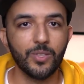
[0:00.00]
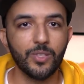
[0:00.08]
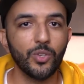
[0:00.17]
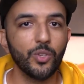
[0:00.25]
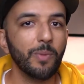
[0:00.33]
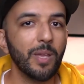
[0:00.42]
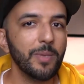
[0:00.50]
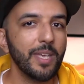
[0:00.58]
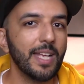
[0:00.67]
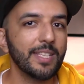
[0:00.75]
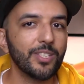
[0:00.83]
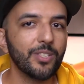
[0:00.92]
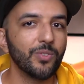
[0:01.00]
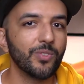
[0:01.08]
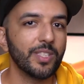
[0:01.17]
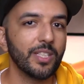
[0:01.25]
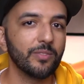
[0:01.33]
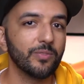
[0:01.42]
So you might be asking
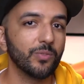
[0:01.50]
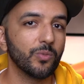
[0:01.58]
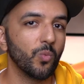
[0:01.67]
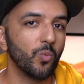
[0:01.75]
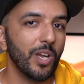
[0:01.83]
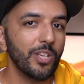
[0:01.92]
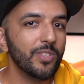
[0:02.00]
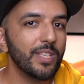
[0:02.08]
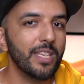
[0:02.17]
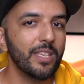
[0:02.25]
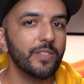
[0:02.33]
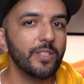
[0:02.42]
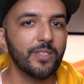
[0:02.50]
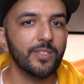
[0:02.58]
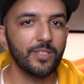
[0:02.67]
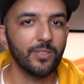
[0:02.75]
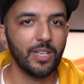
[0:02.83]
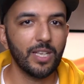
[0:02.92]
yourself, why should I even
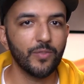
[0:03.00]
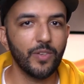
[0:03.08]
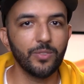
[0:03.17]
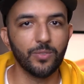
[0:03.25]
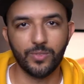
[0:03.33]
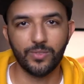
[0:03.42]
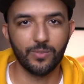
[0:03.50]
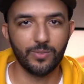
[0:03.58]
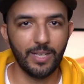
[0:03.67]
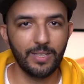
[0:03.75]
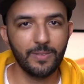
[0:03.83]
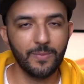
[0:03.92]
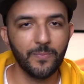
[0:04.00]
consider LightFunnels, right?